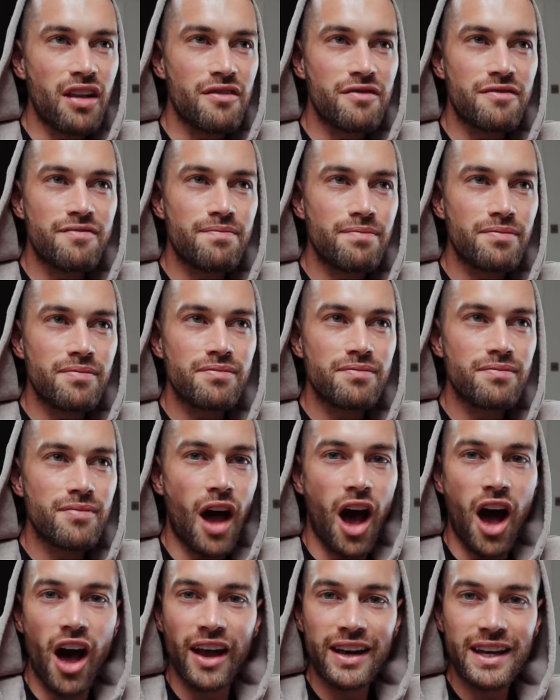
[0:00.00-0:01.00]
of
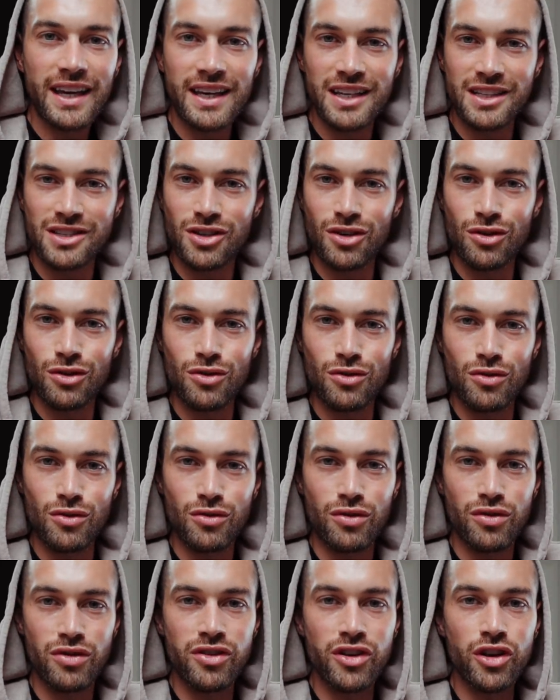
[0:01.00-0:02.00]
honey
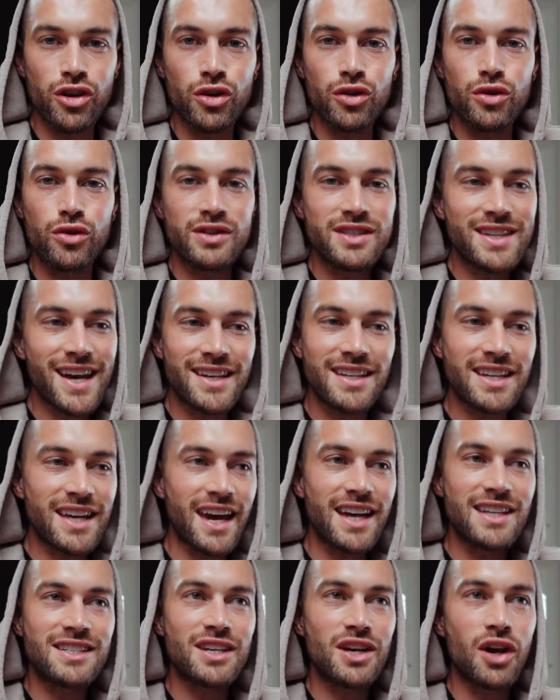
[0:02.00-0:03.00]
to the new
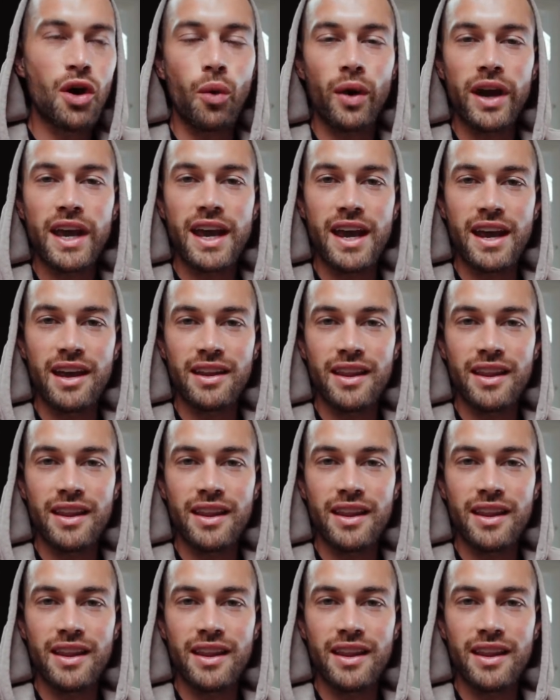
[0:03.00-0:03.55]
dedicated queen,